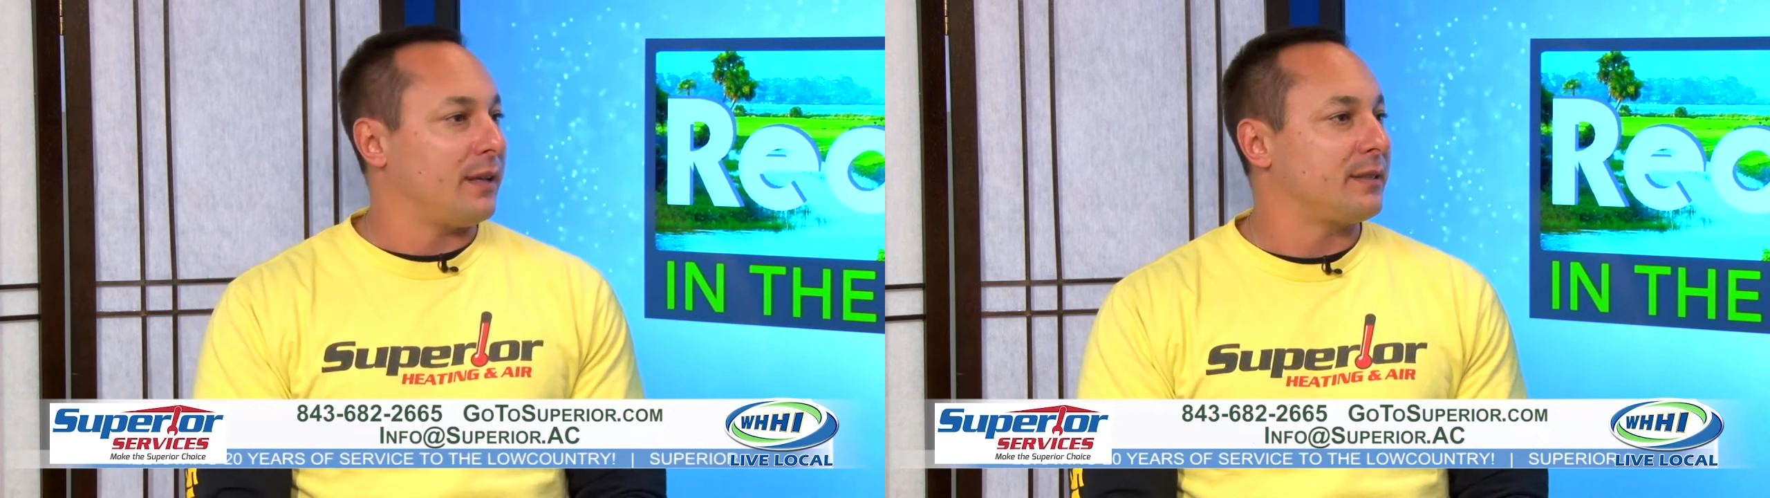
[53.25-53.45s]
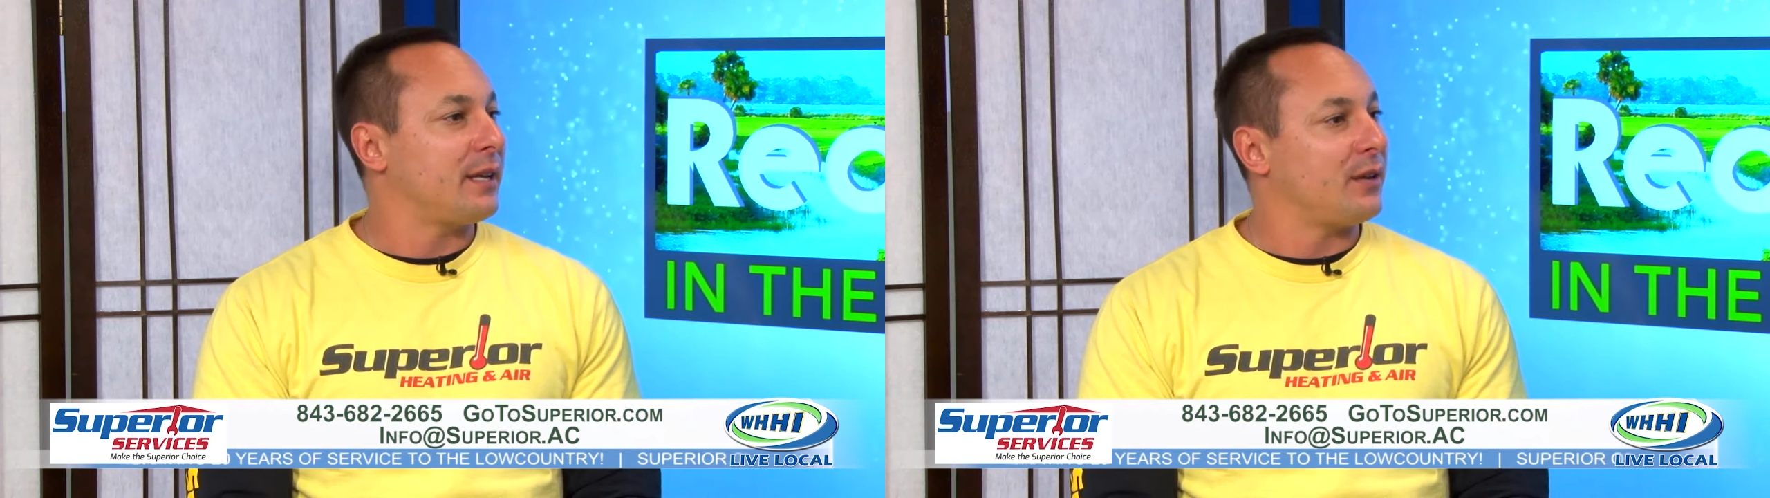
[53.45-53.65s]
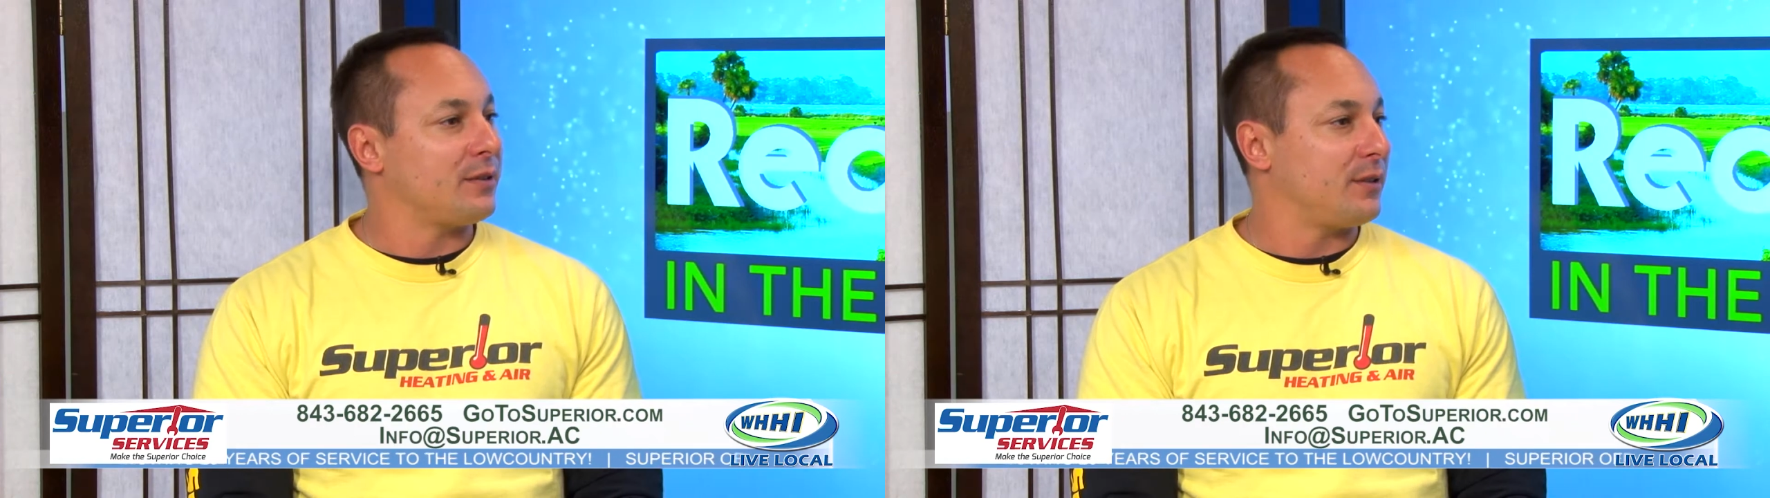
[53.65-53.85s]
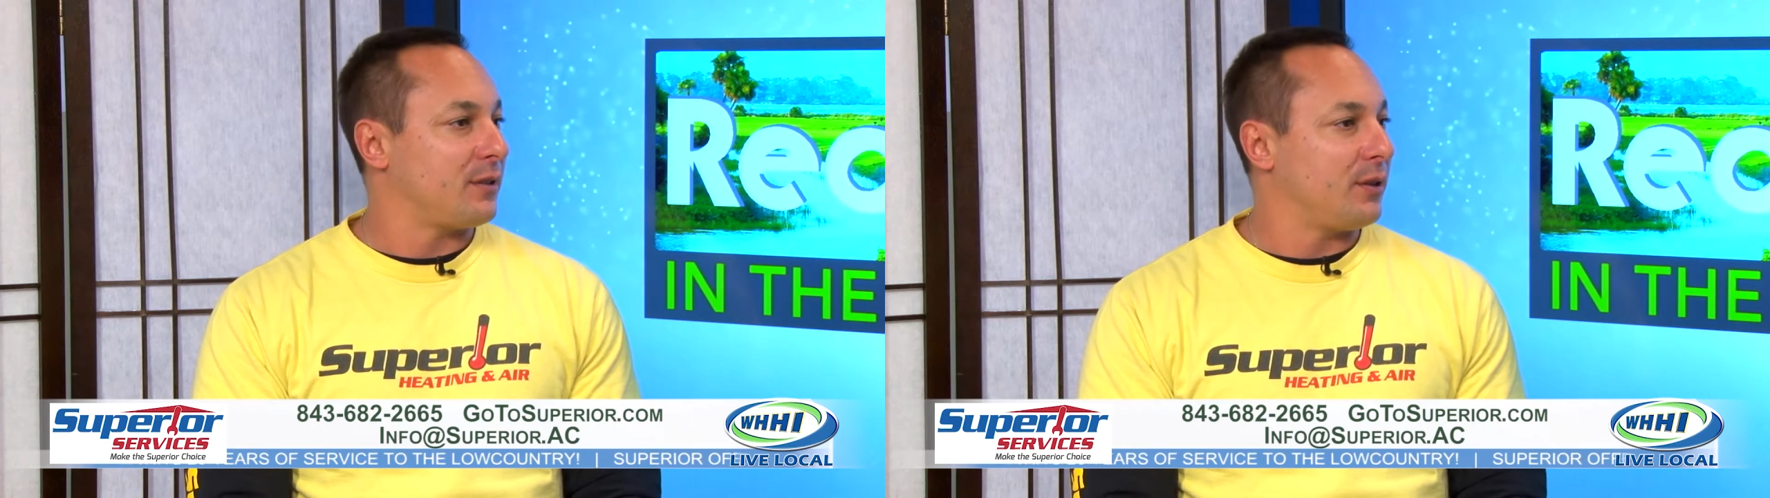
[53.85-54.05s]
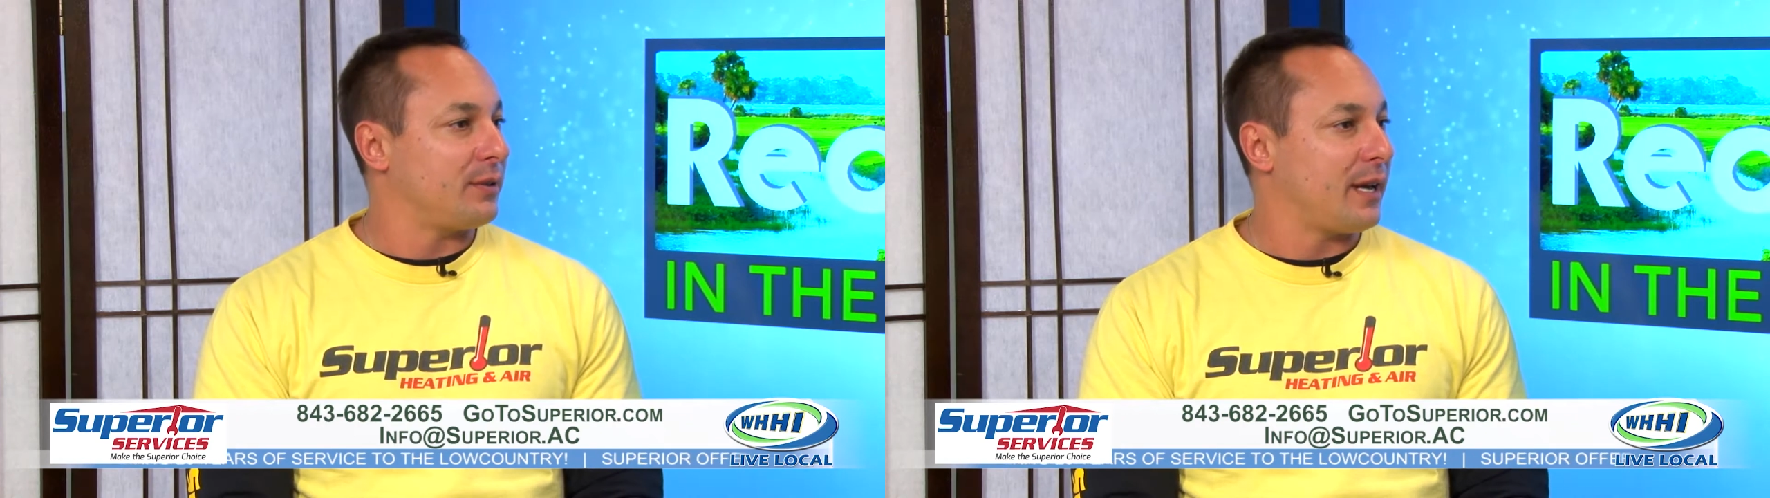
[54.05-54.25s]
sales in the
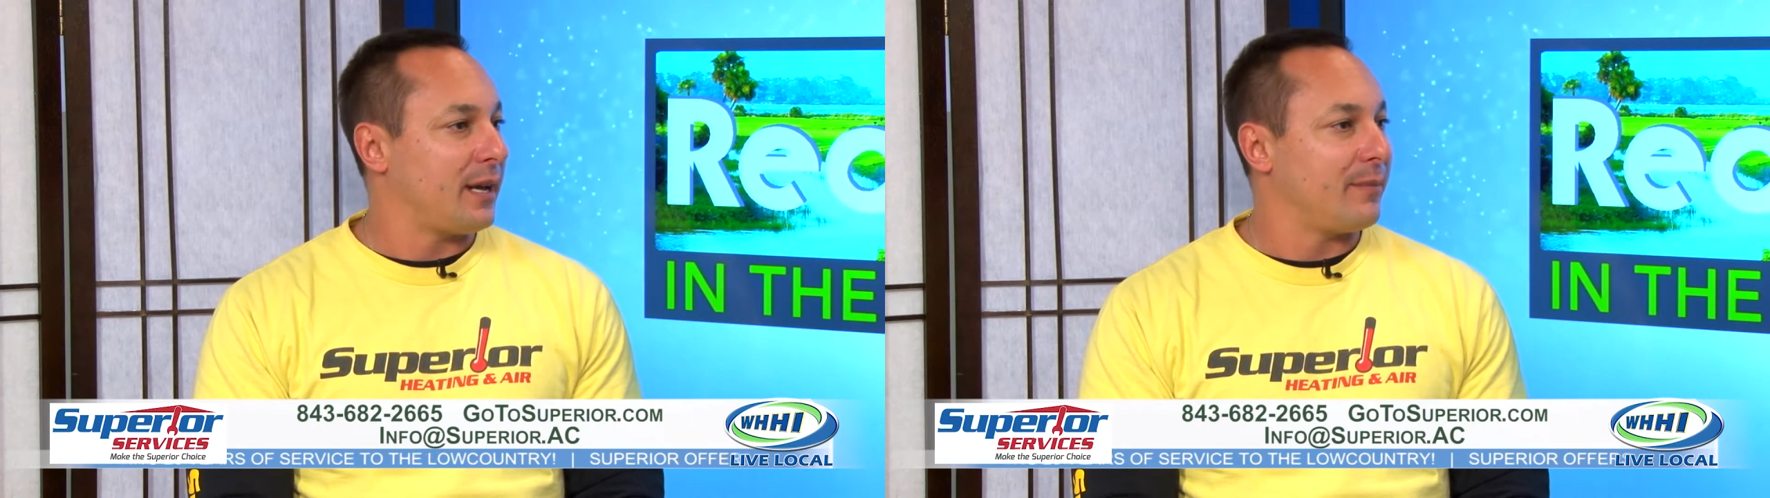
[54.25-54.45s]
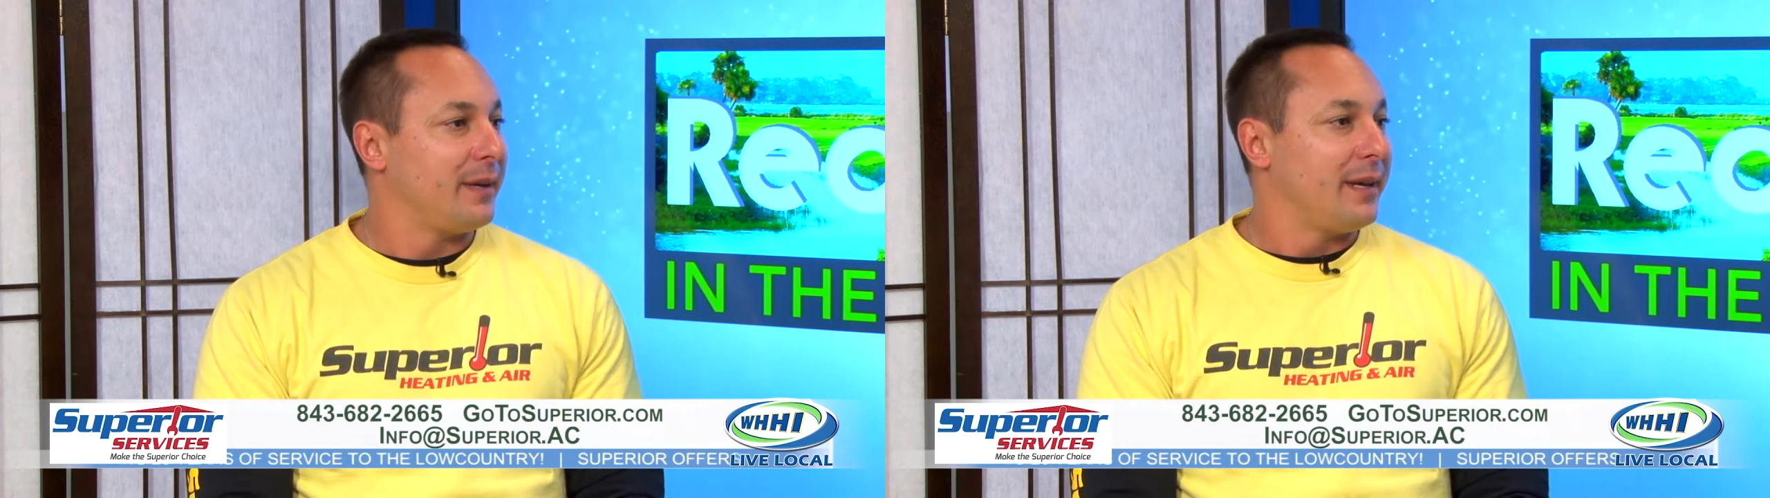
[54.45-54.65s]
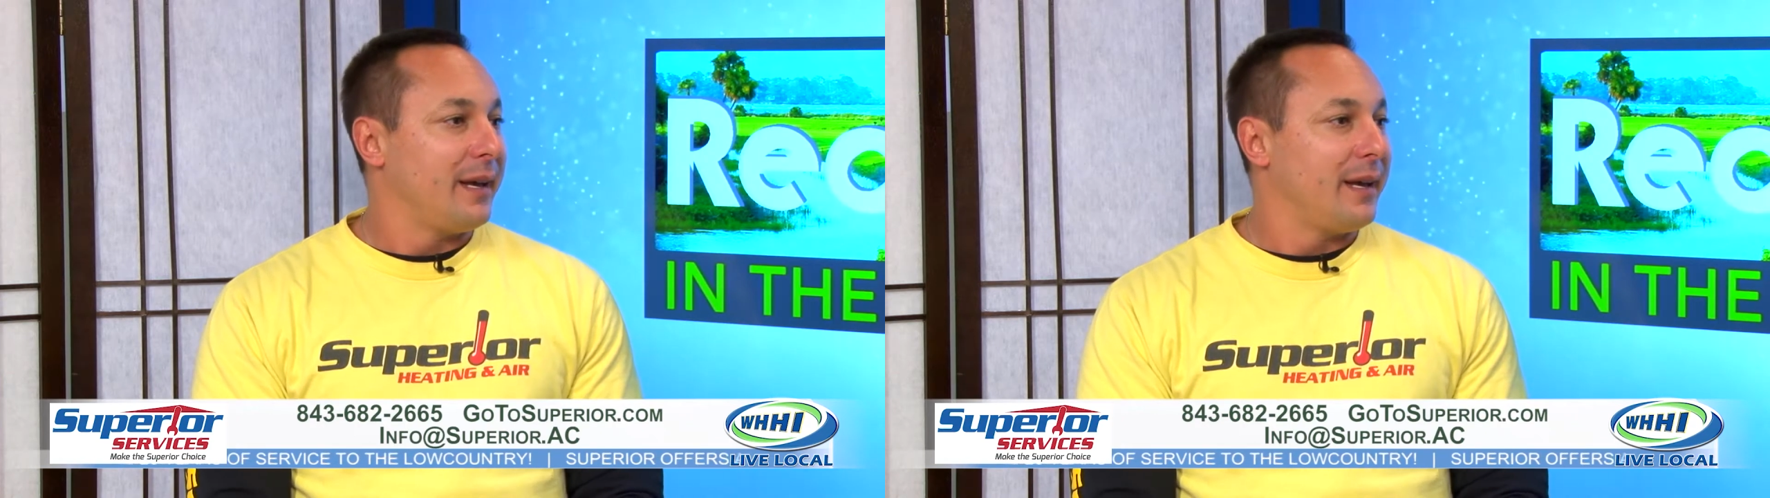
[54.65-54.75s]
slow time,